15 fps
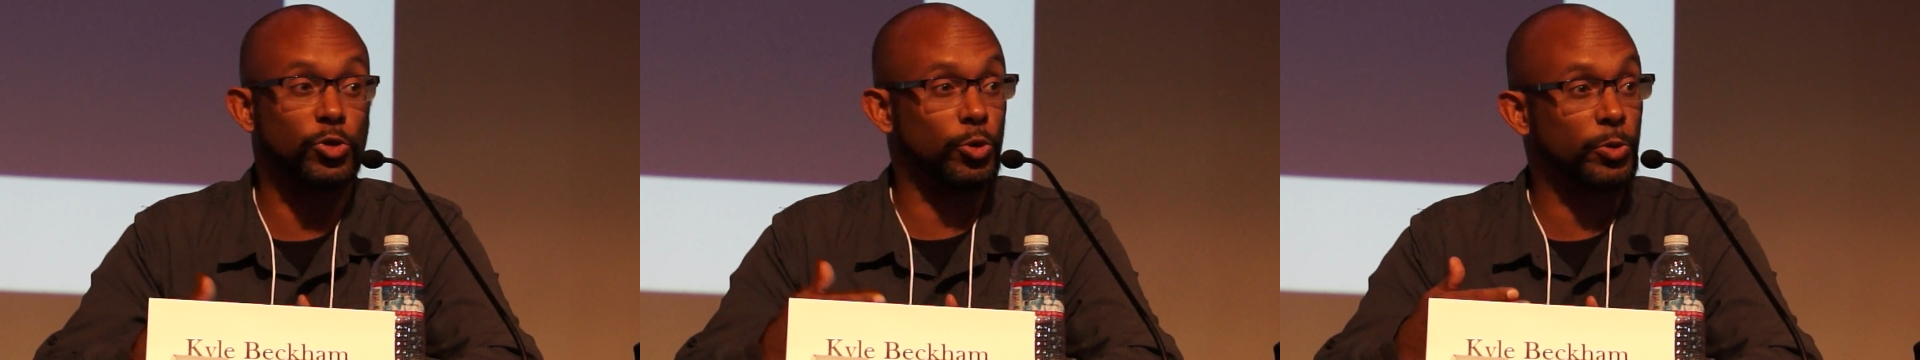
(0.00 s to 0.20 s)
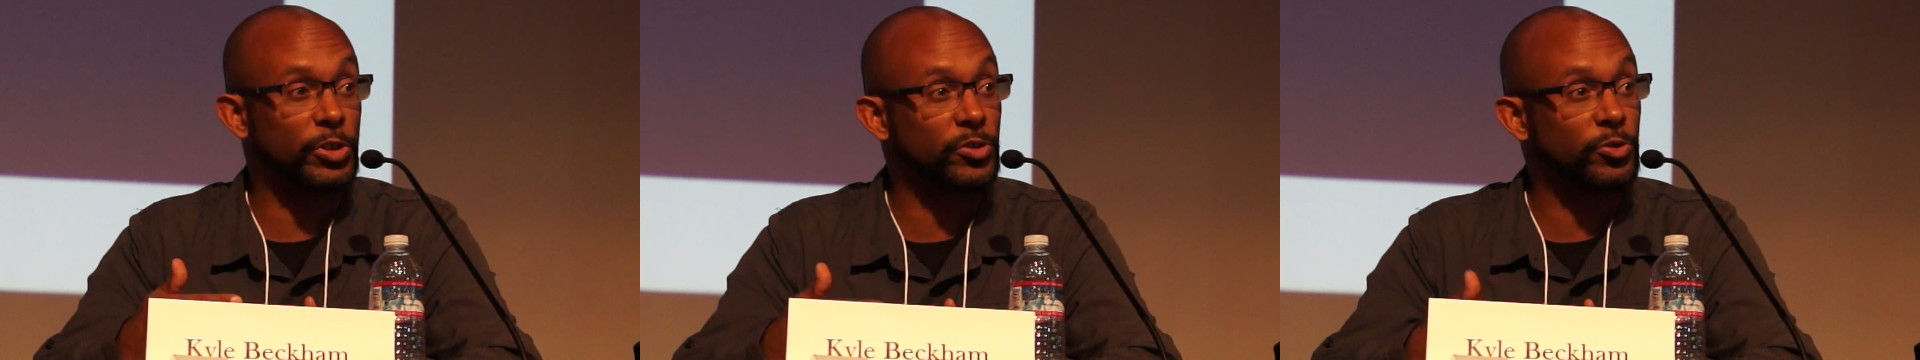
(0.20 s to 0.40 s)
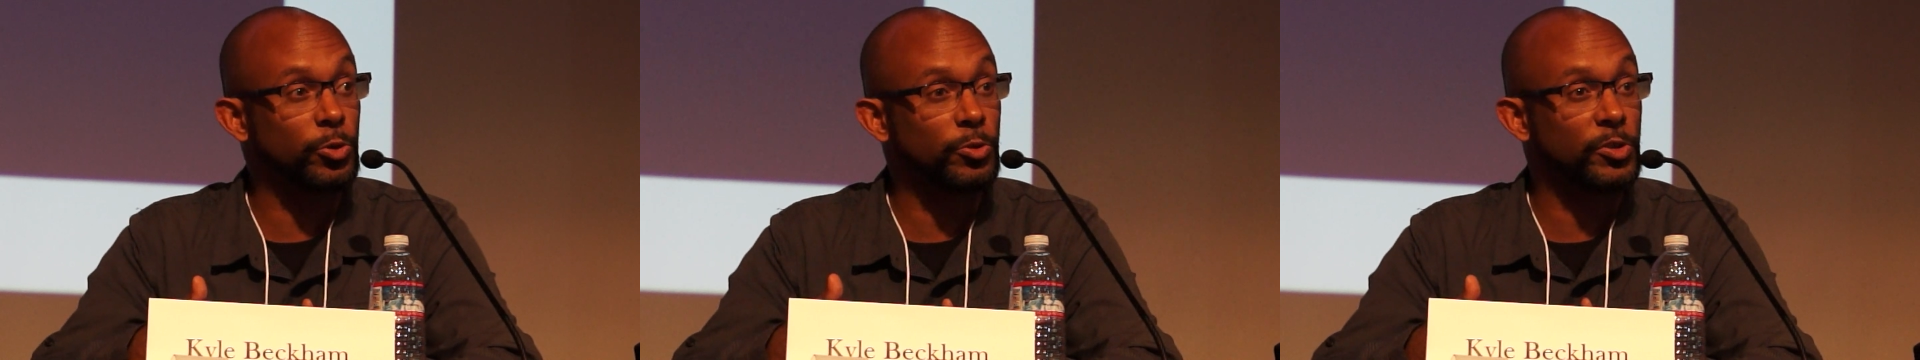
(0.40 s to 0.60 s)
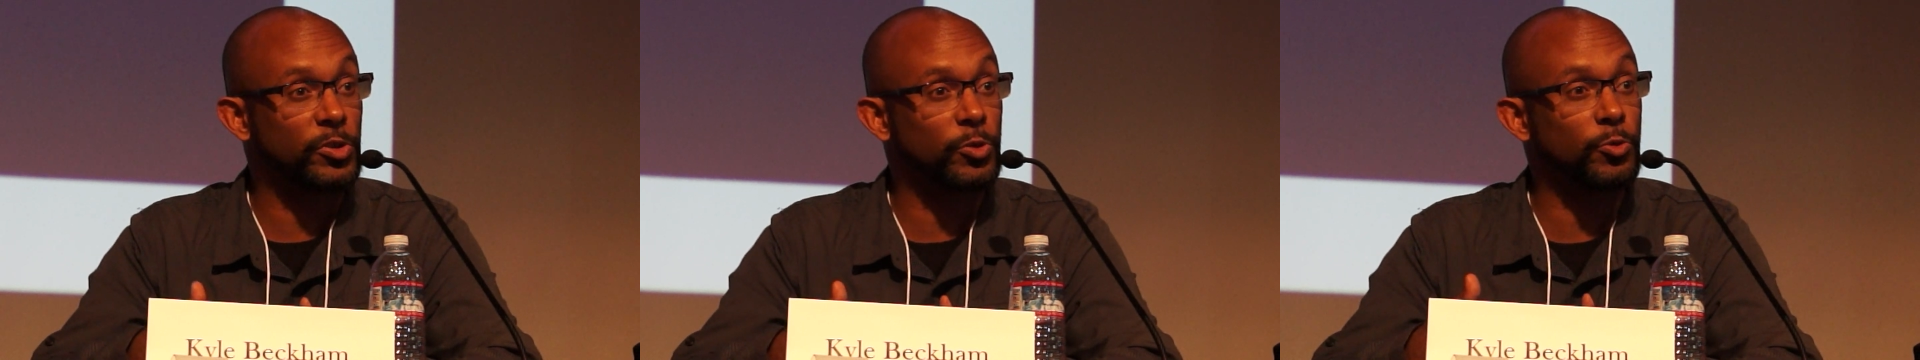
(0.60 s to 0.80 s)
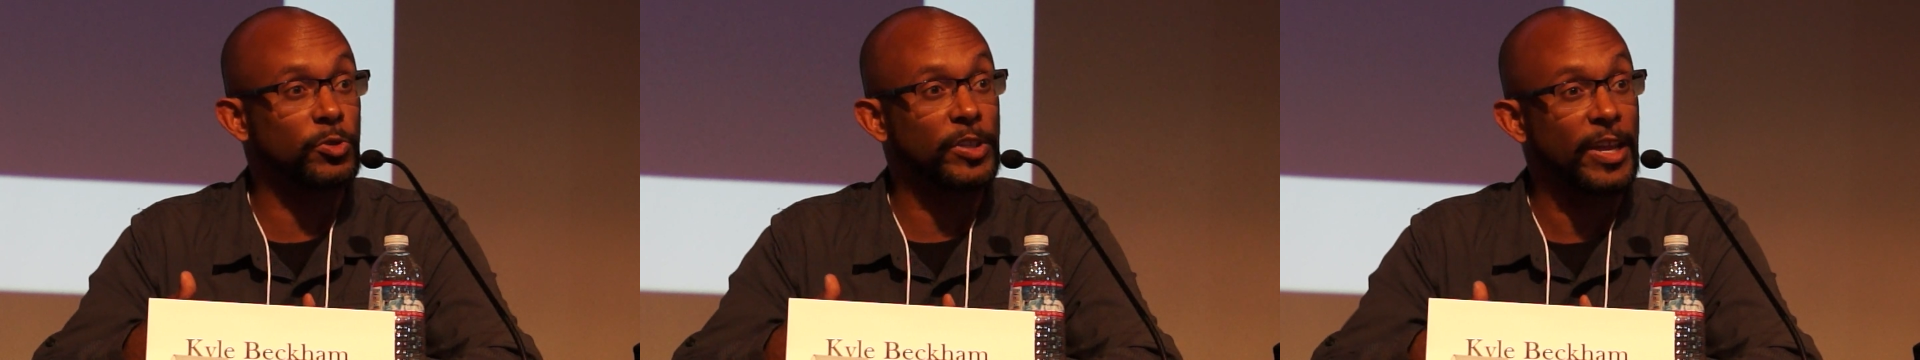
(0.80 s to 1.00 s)
Jewish
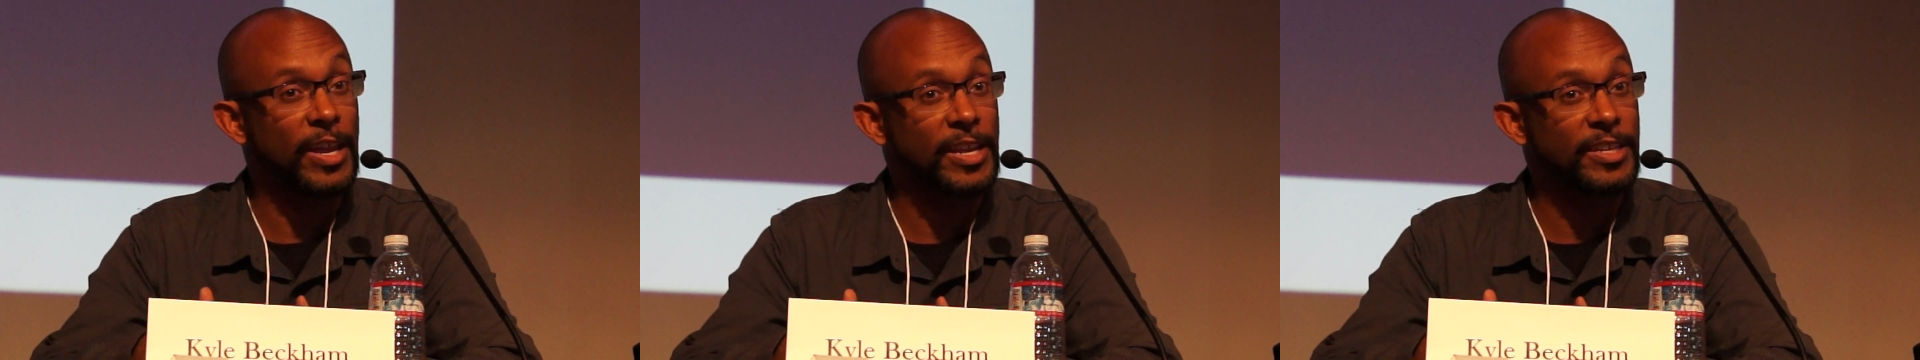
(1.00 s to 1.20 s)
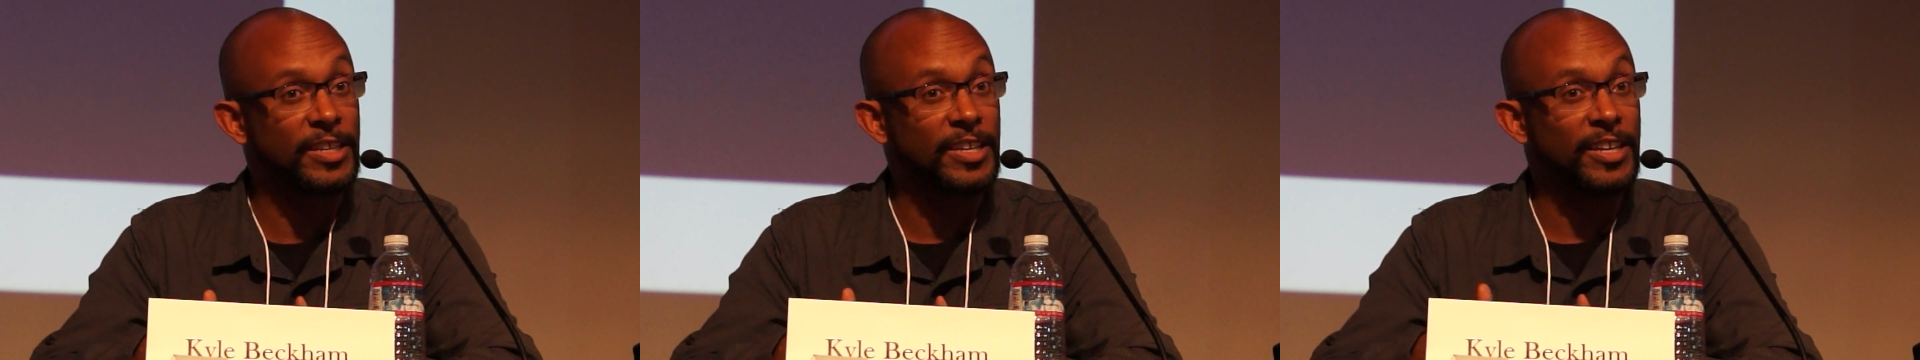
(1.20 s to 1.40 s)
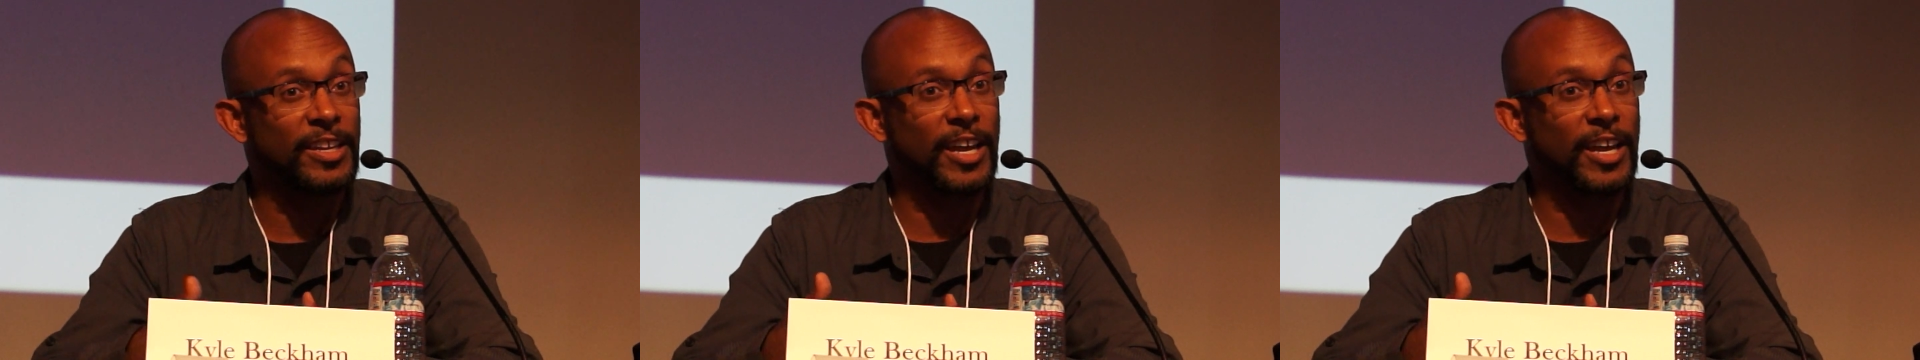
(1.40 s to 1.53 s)
students who take